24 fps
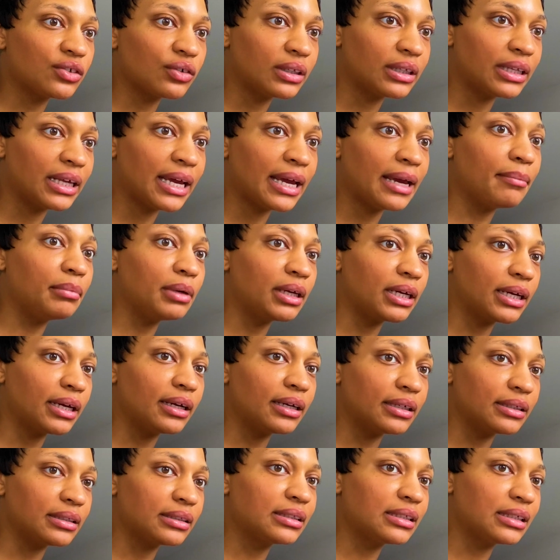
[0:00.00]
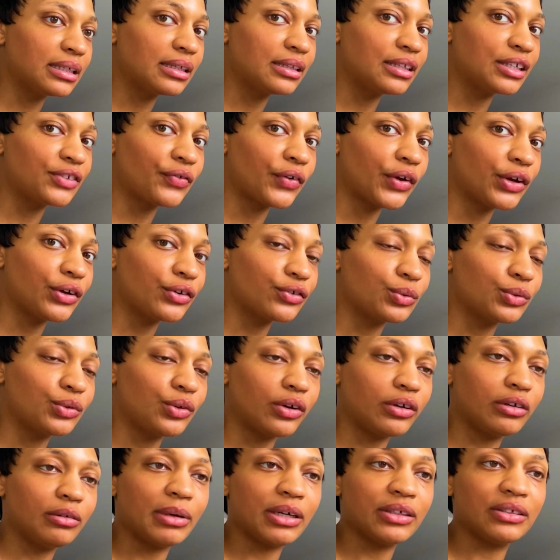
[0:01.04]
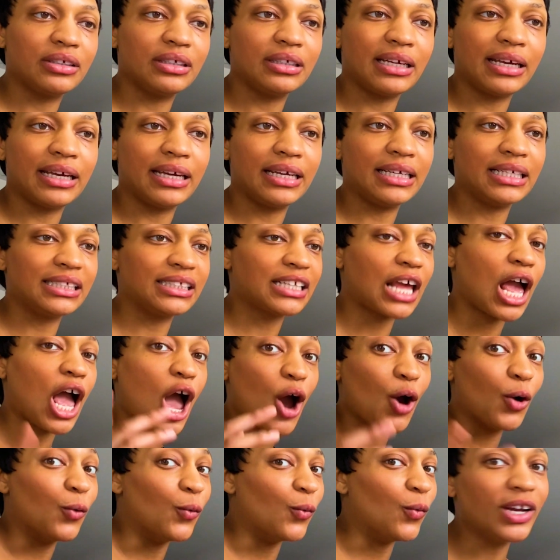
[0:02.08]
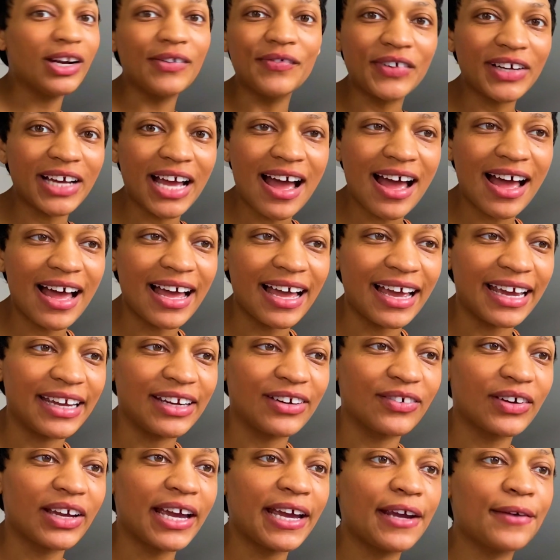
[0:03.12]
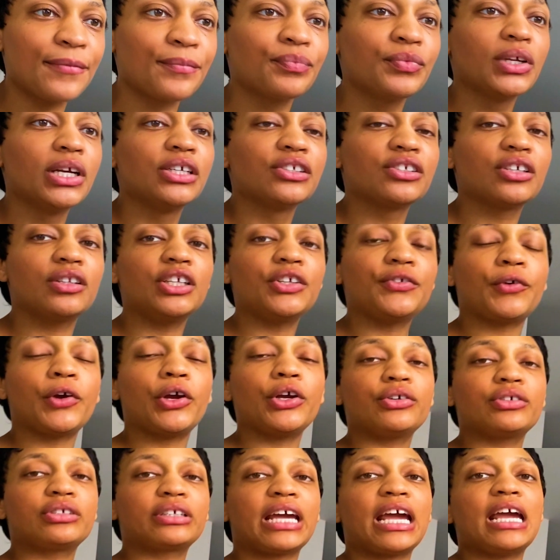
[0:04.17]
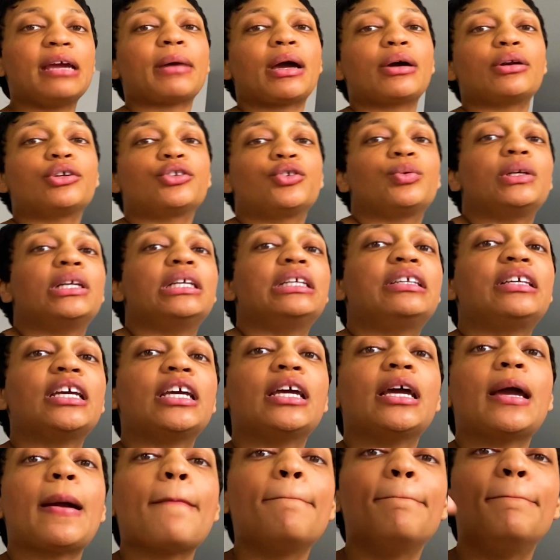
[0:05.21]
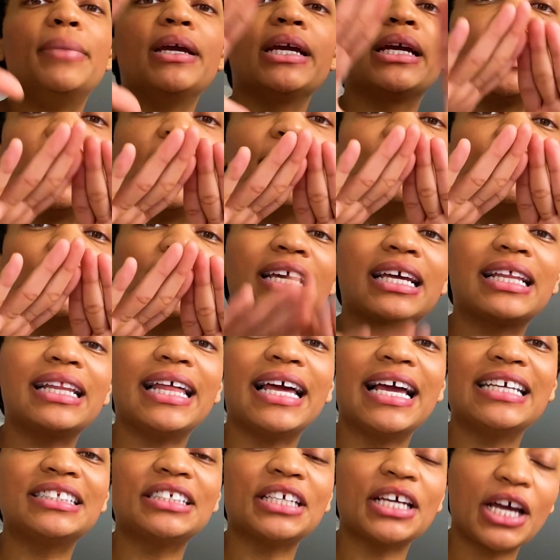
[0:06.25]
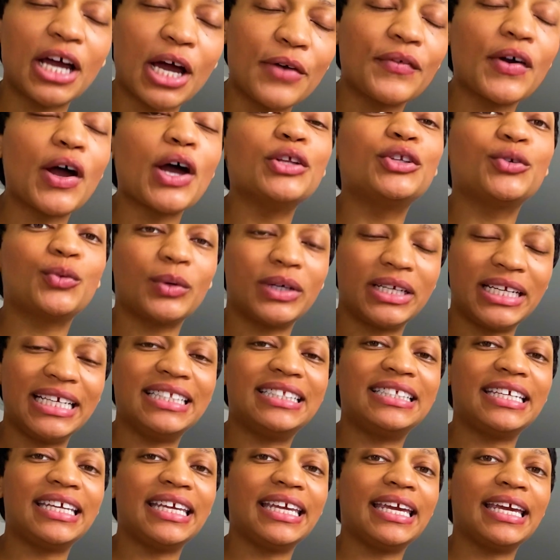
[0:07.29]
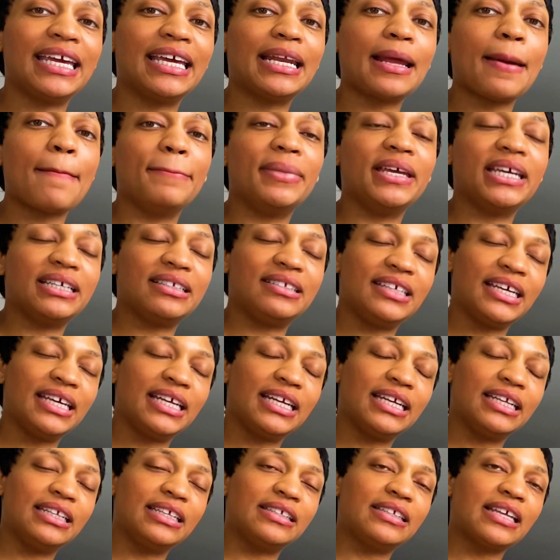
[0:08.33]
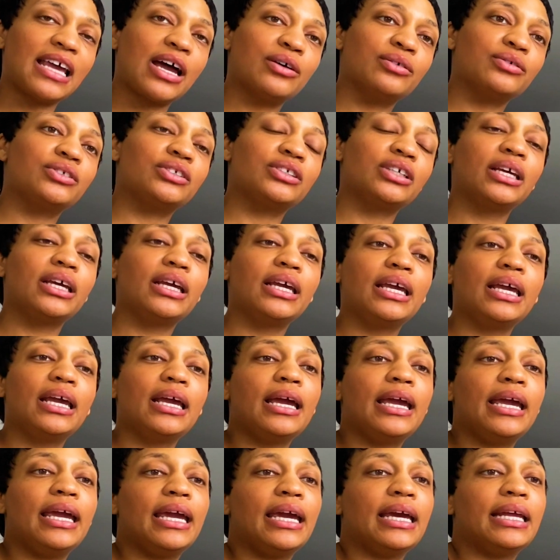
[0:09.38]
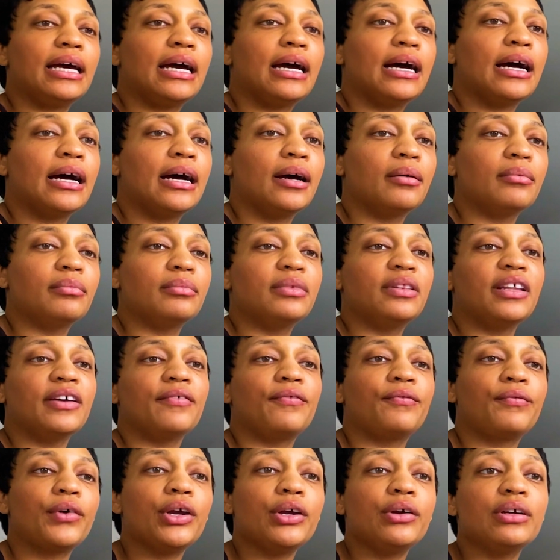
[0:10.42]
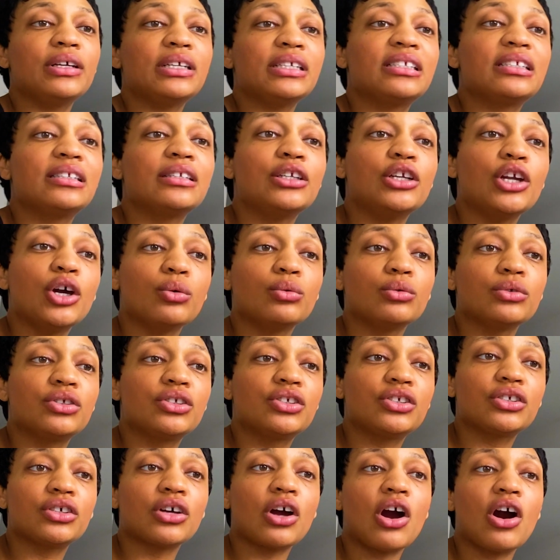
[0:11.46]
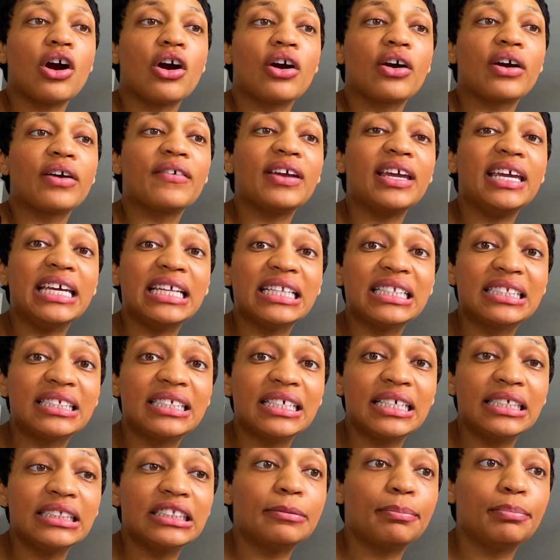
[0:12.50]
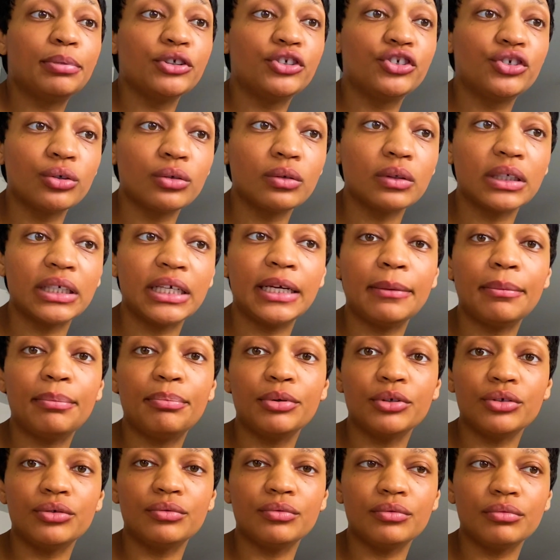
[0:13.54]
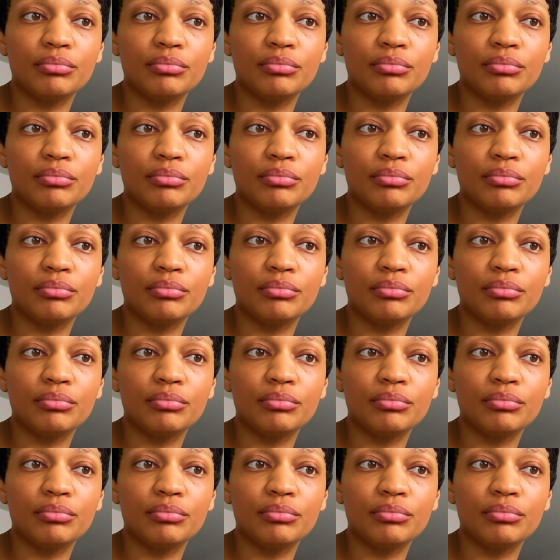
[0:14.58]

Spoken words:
on that, because this fragrance we're talking about today is one of a kind, okay? So this fragrance came out in 2010, big ups, class of 2010, big 10 in this house. And the fragrance notes are incense, patchouli